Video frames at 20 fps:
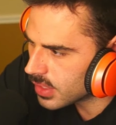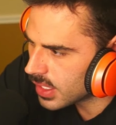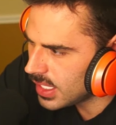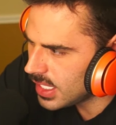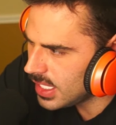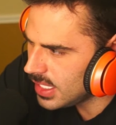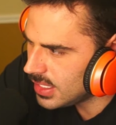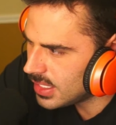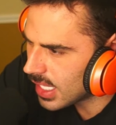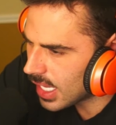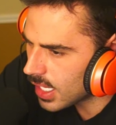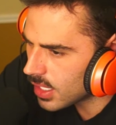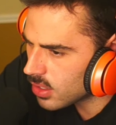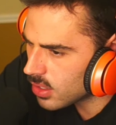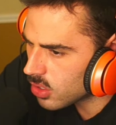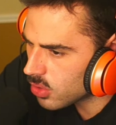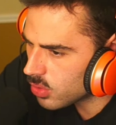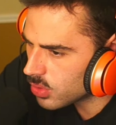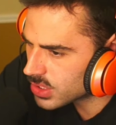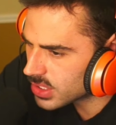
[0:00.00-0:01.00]
And he died
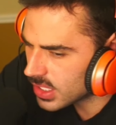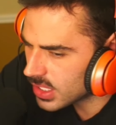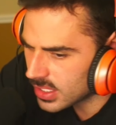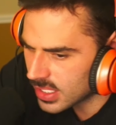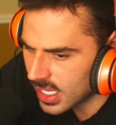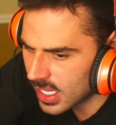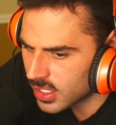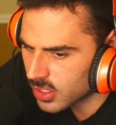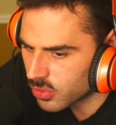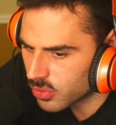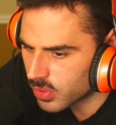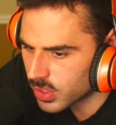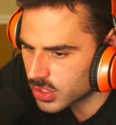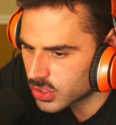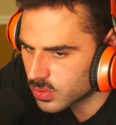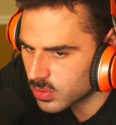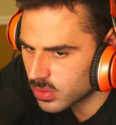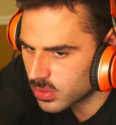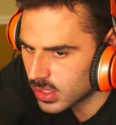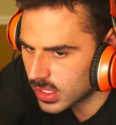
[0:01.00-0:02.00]
through a satanic
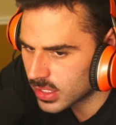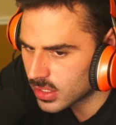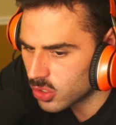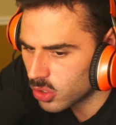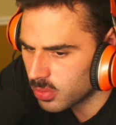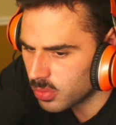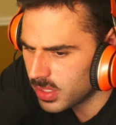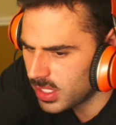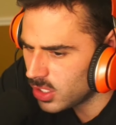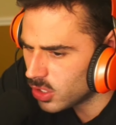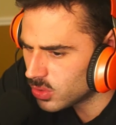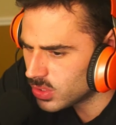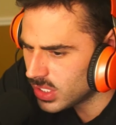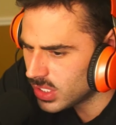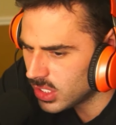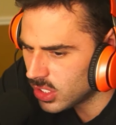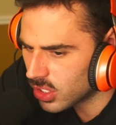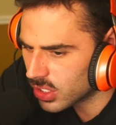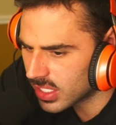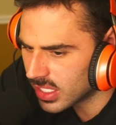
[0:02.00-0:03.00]
ritual. Like nobody knows
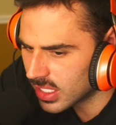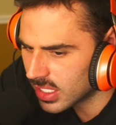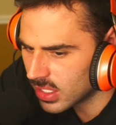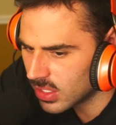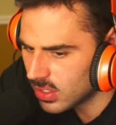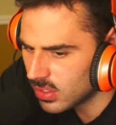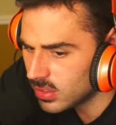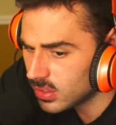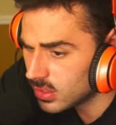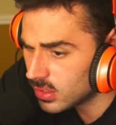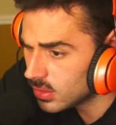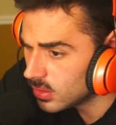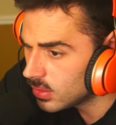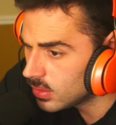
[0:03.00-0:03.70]
he got killed.